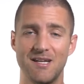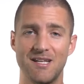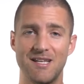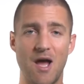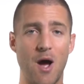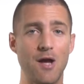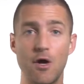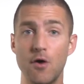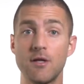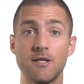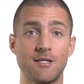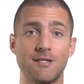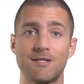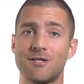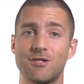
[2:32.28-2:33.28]
Now, I know
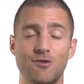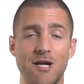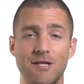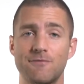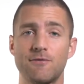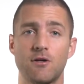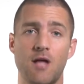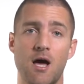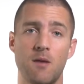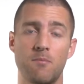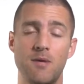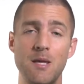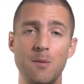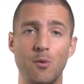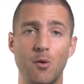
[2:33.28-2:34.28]
this is a stretch for a lot of
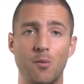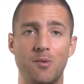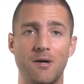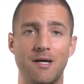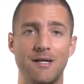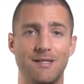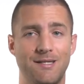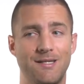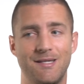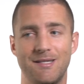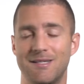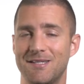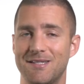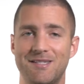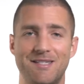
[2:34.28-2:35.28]
people, but
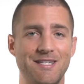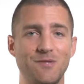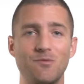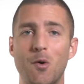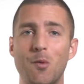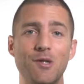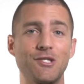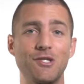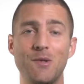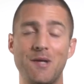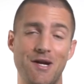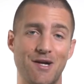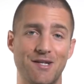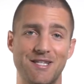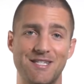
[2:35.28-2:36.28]
this is what we do
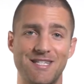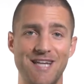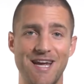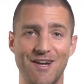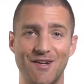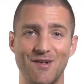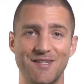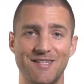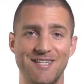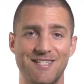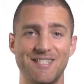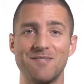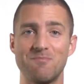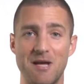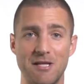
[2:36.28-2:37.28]
here on this channel. This
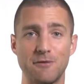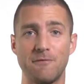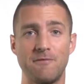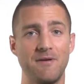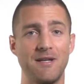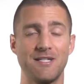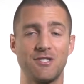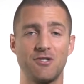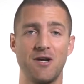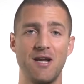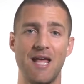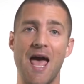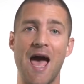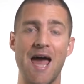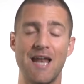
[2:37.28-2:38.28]
is mental fitness
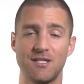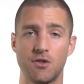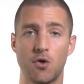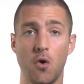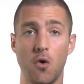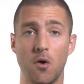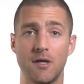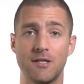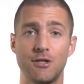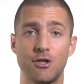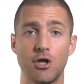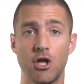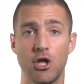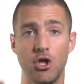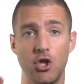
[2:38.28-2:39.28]
training at its core. It's
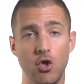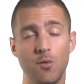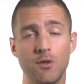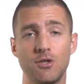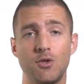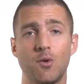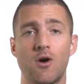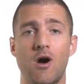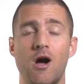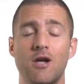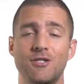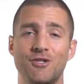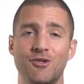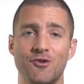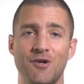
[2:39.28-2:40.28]
turning you into a
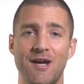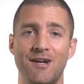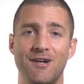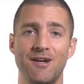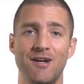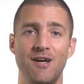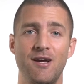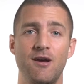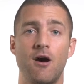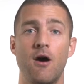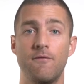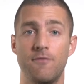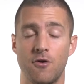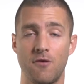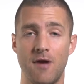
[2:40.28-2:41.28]
conscious creator
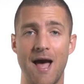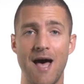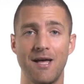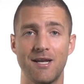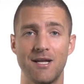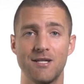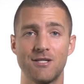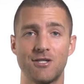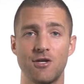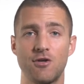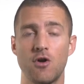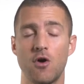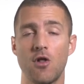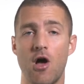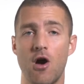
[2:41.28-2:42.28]
of your reality, so you're
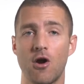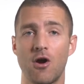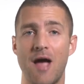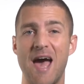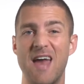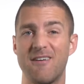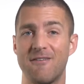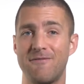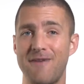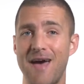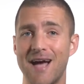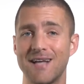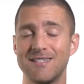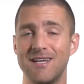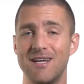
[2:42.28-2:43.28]
no longer at
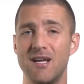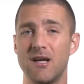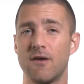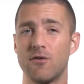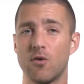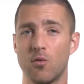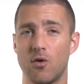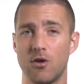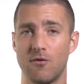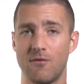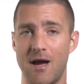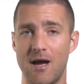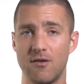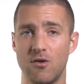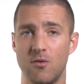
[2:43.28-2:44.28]
effect of the world
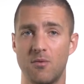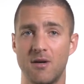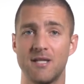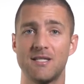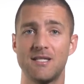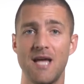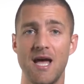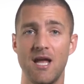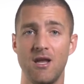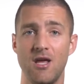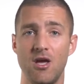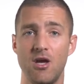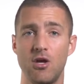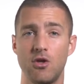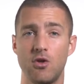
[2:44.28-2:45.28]
around you, but instead
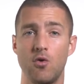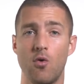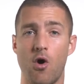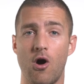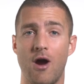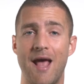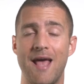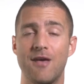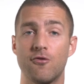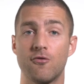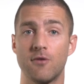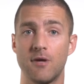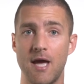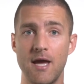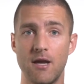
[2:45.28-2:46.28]
you are a
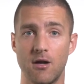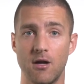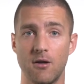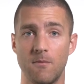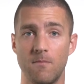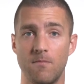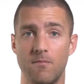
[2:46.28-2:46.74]
creator.